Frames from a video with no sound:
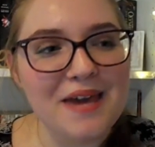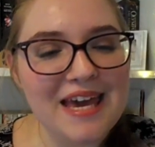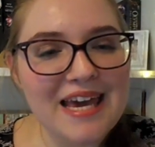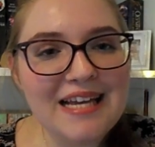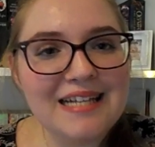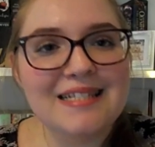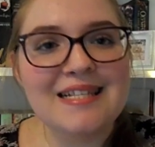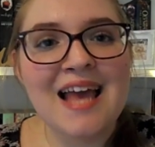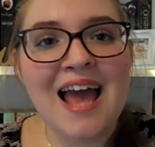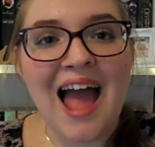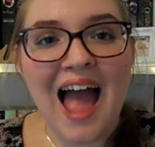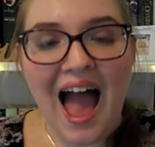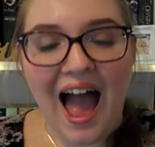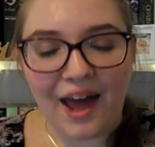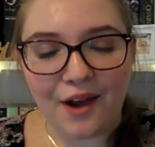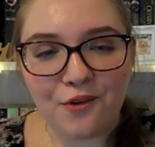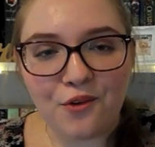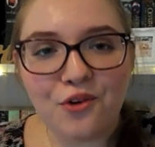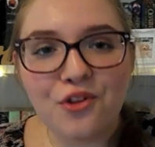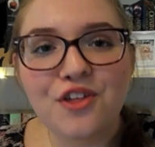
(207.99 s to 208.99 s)
peeks
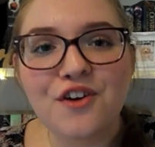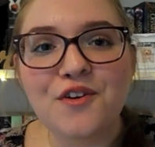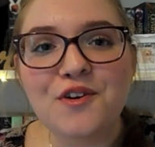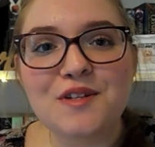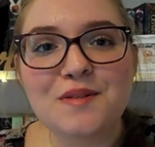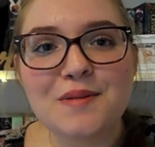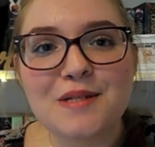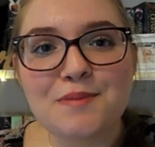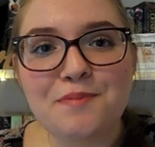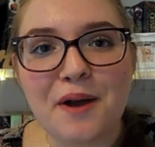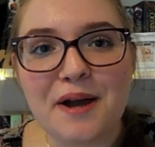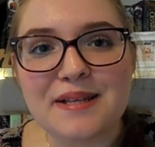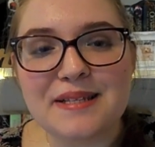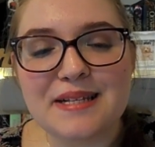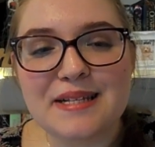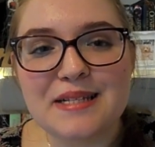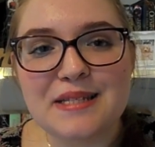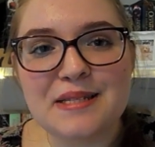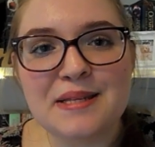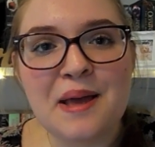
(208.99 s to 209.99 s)
at all the Christmas
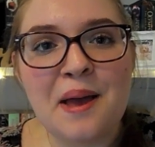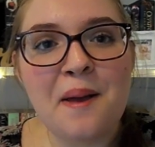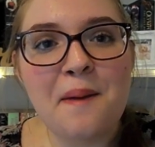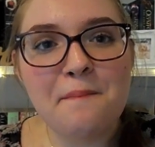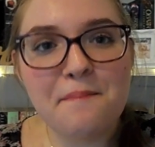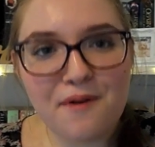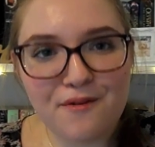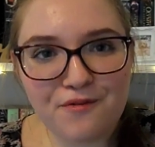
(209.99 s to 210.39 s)
presents